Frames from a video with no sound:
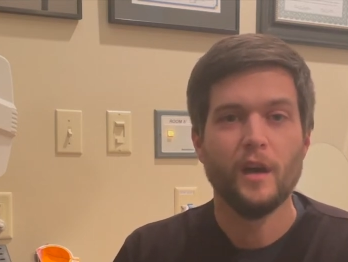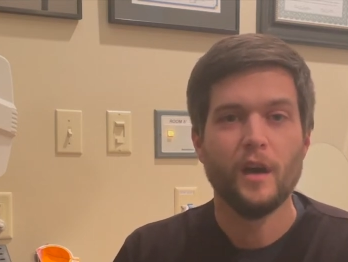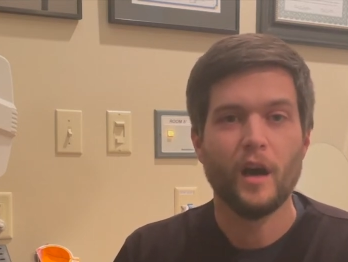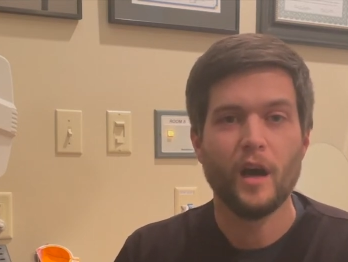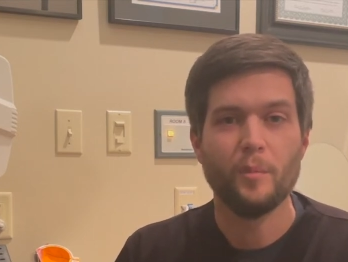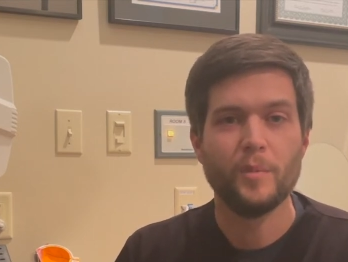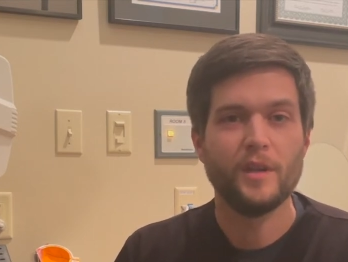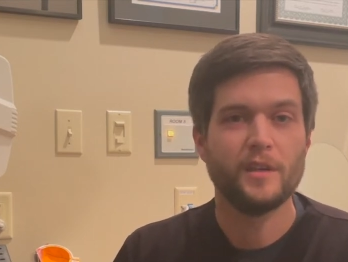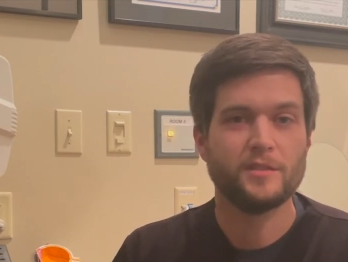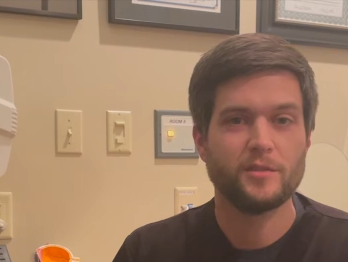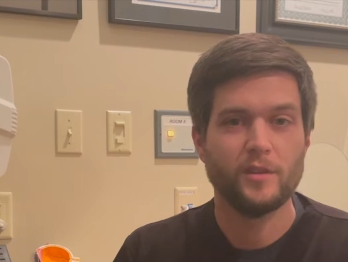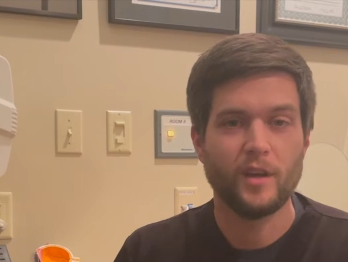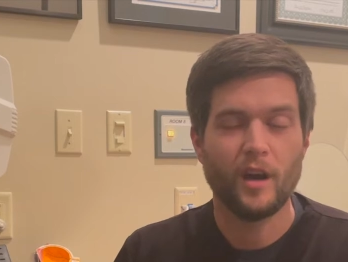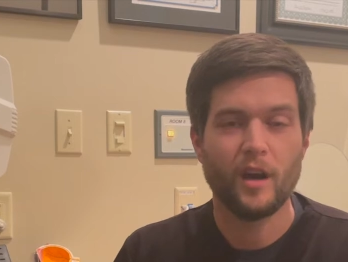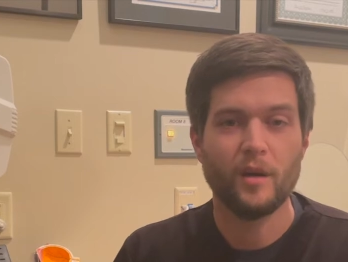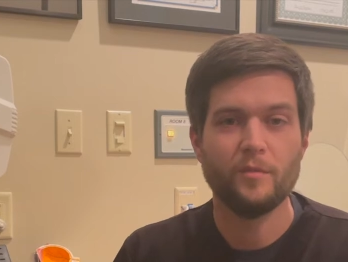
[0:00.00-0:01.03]
uh,
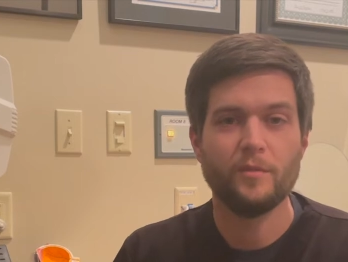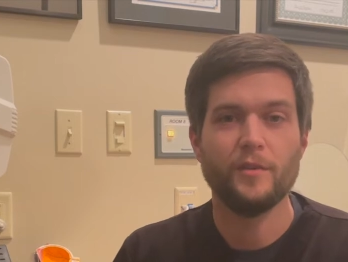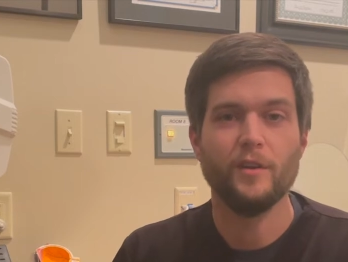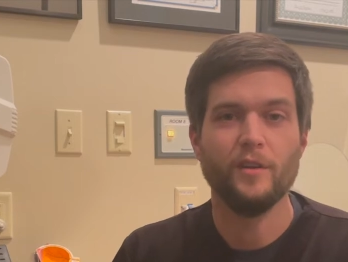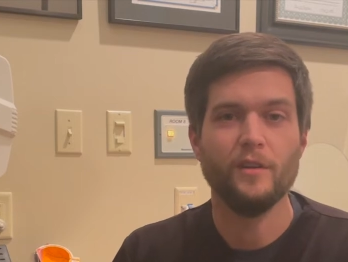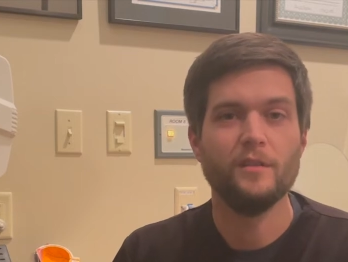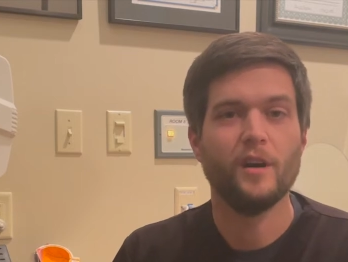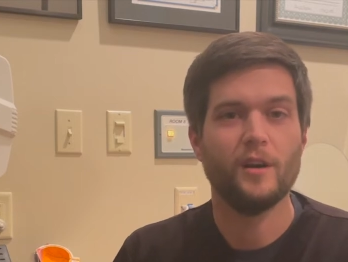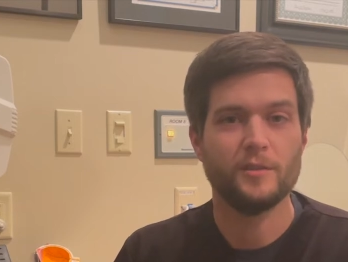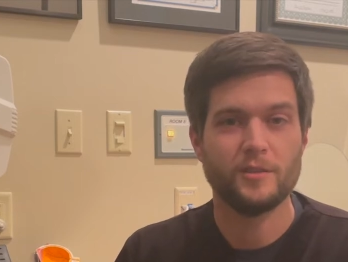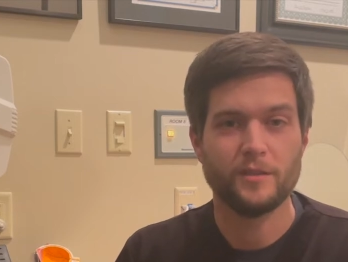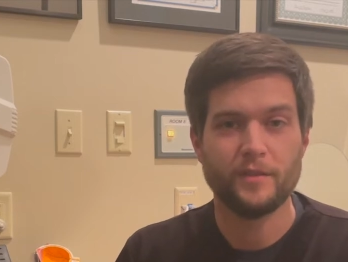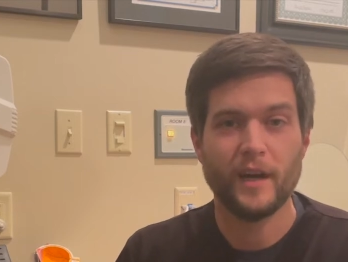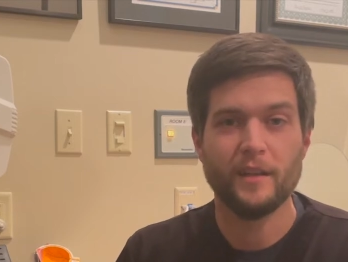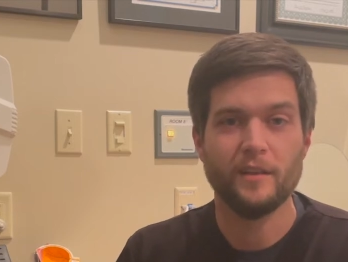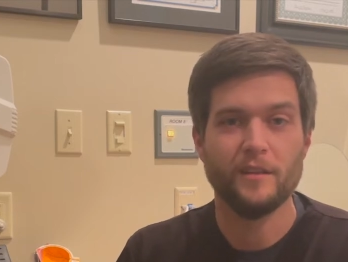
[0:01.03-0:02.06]
potentially harmful
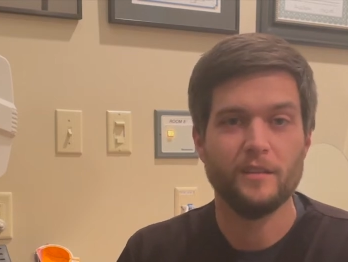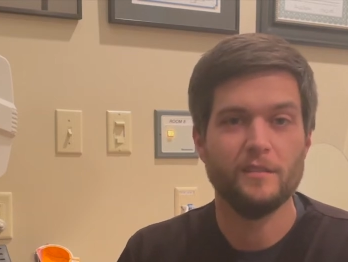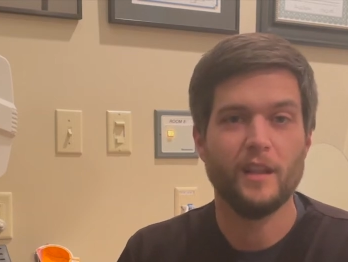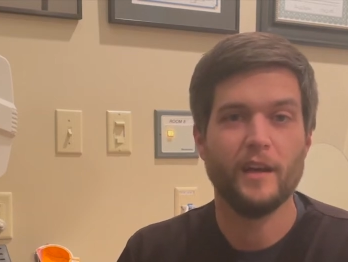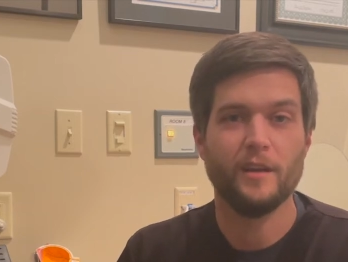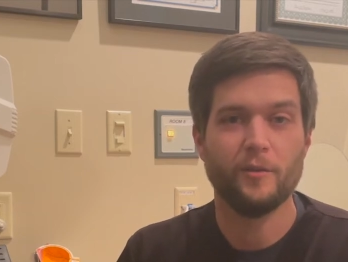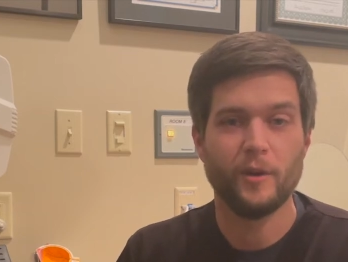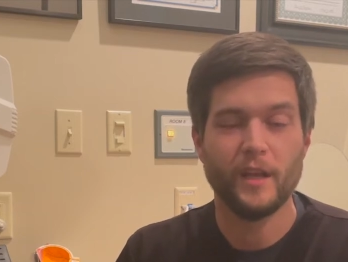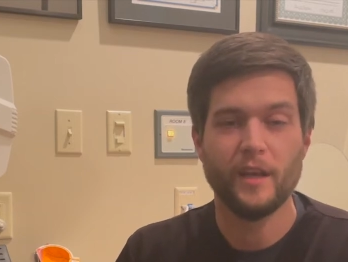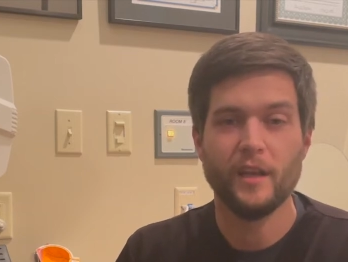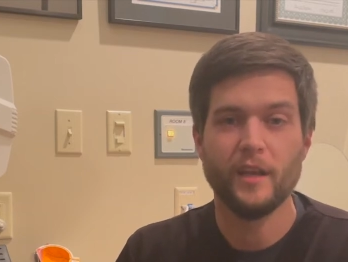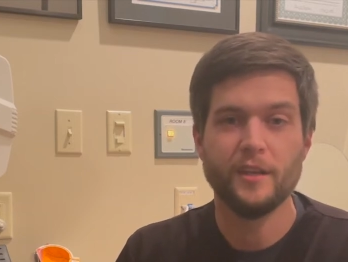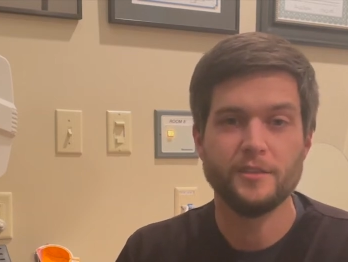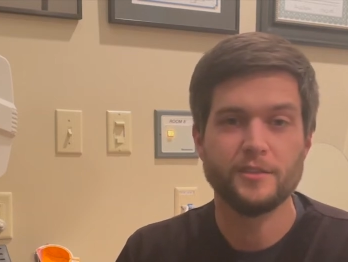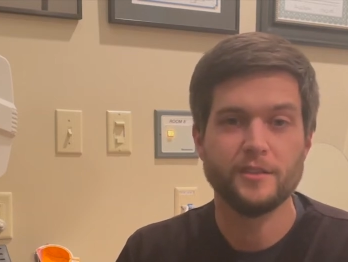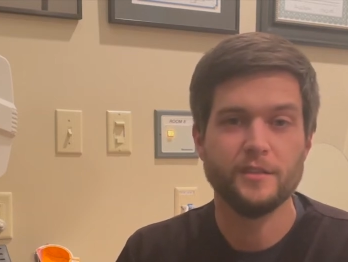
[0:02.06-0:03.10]
ultraviolet light
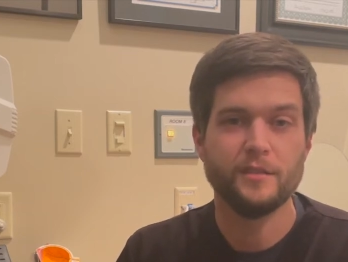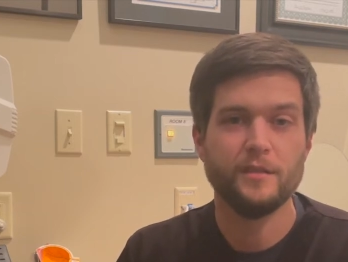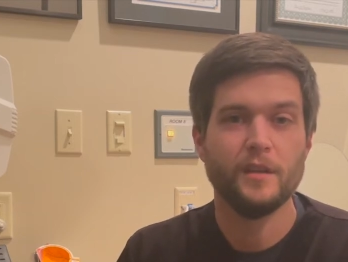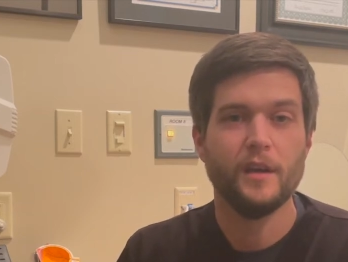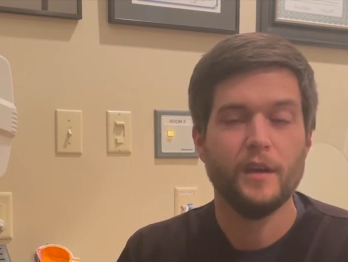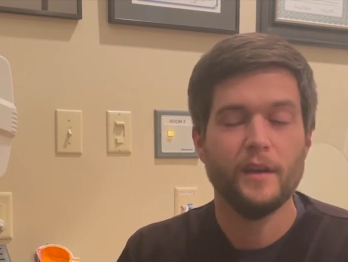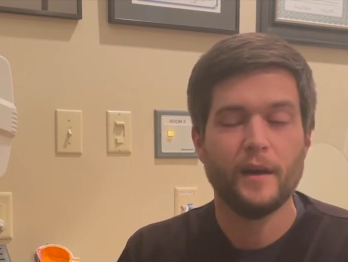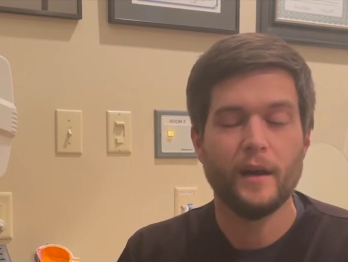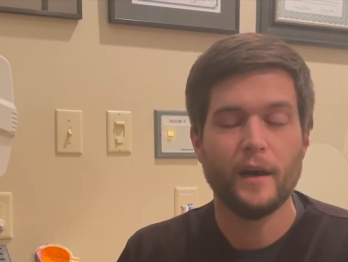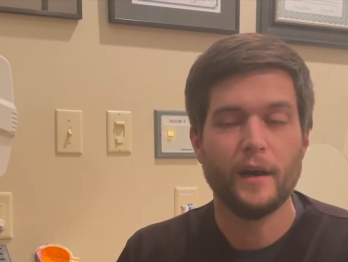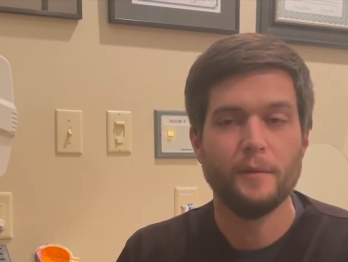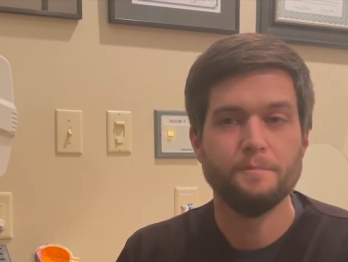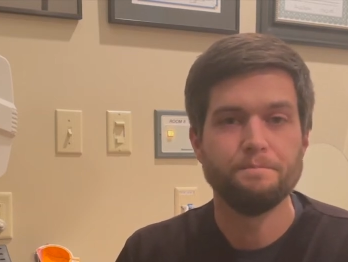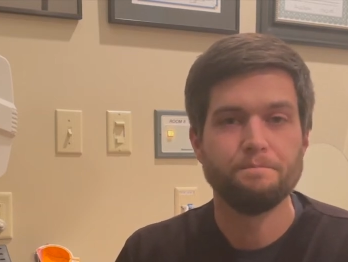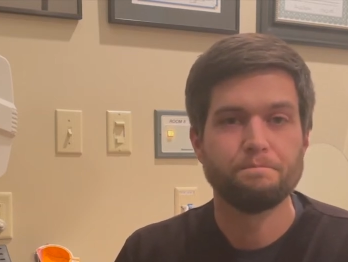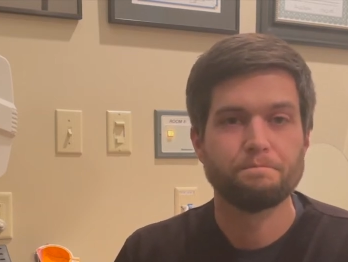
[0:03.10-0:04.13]
radiation. Um,